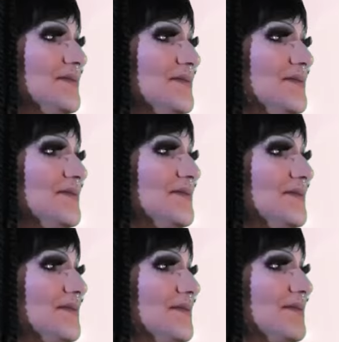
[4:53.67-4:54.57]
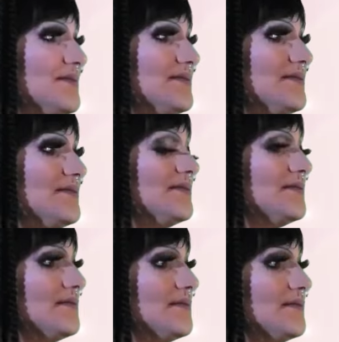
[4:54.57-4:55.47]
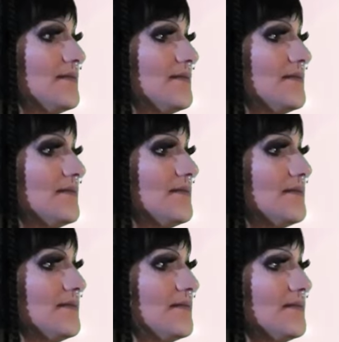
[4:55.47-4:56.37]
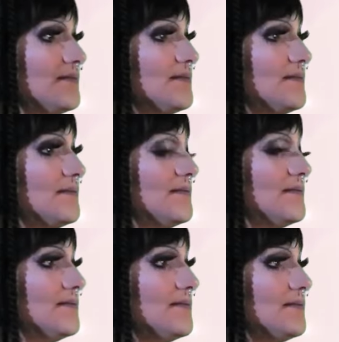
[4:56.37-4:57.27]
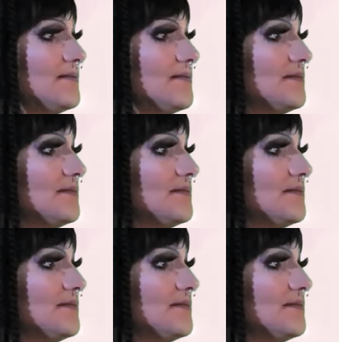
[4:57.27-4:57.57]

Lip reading: [no speech]